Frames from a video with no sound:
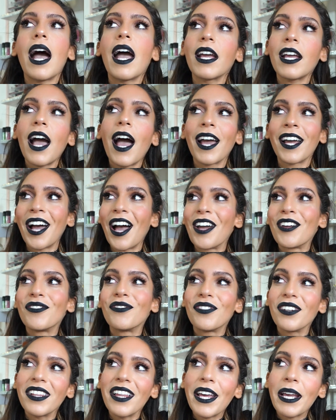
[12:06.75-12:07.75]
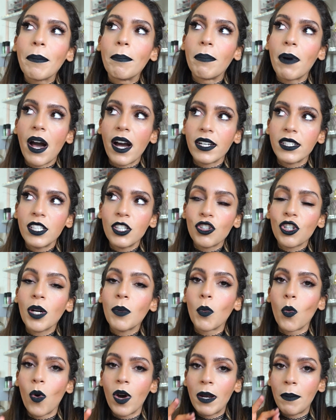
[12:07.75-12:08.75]
I, I feel like
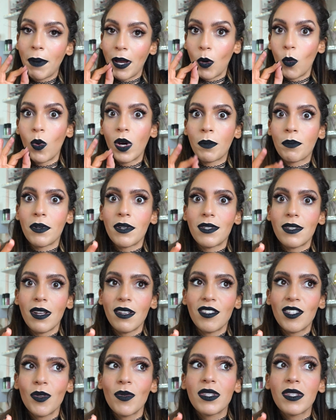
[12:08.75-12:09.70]
BoxyCharm won by 1%.